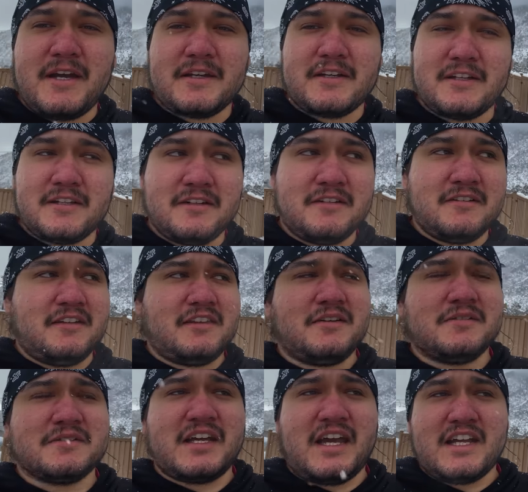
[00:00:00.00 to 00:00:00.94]
I think it
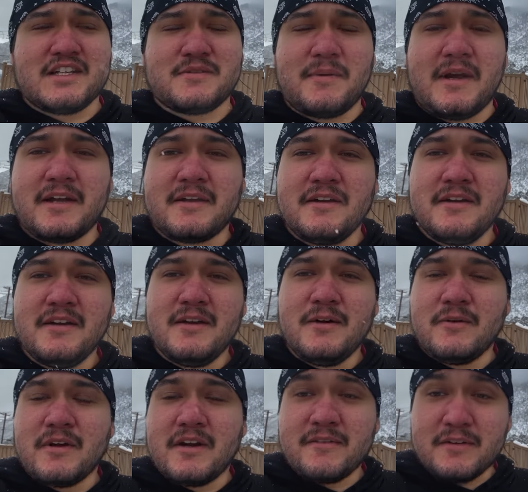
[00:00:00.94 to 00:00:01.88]
was a hatchback,
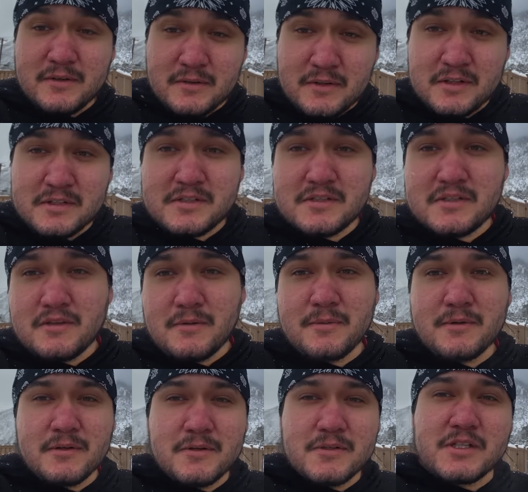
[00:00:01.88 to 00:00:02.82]
whatever it was, Subaru.